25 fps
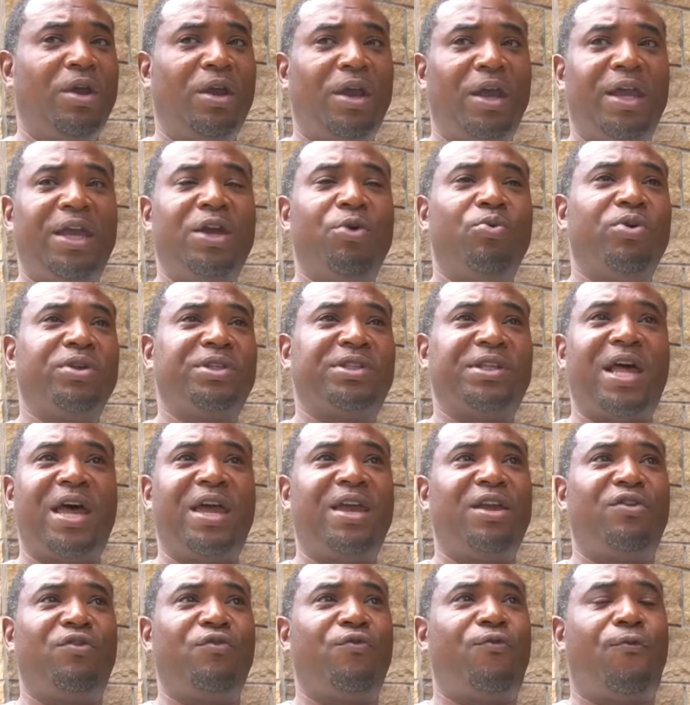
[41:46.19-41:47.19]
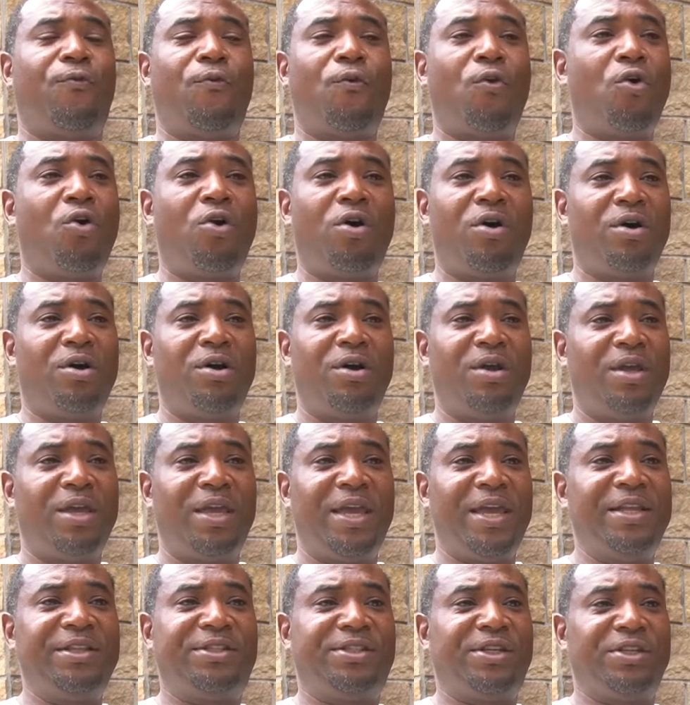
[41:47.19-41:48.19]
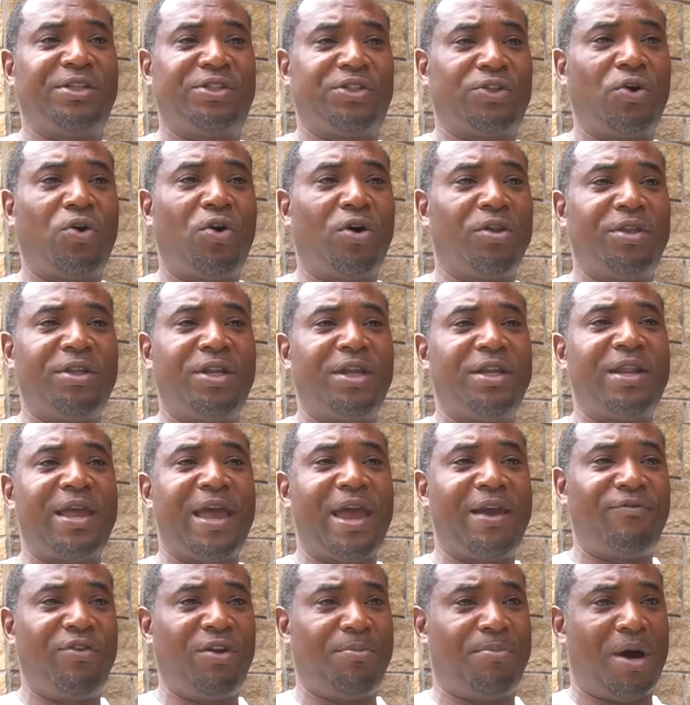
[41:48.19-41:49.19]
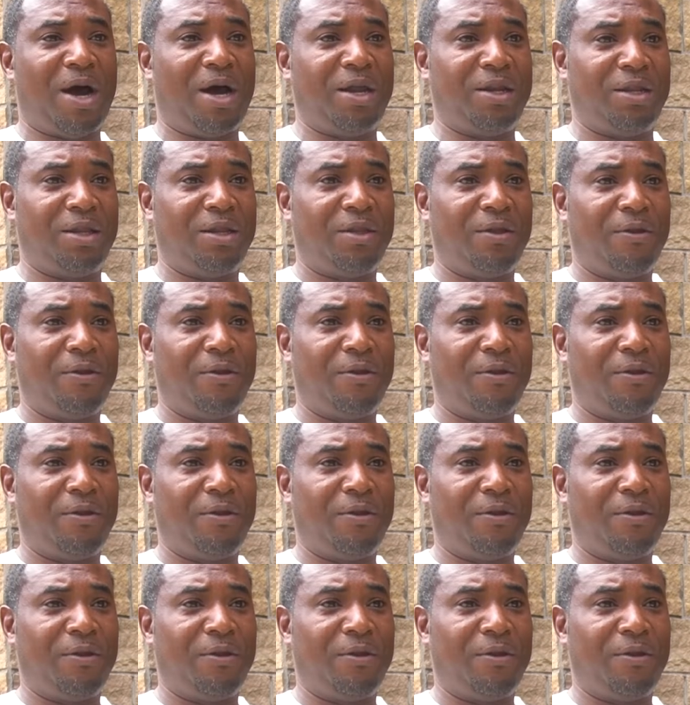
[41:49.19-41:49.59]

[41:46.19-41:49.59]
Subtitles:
And he was like 4 inches taller than everybody.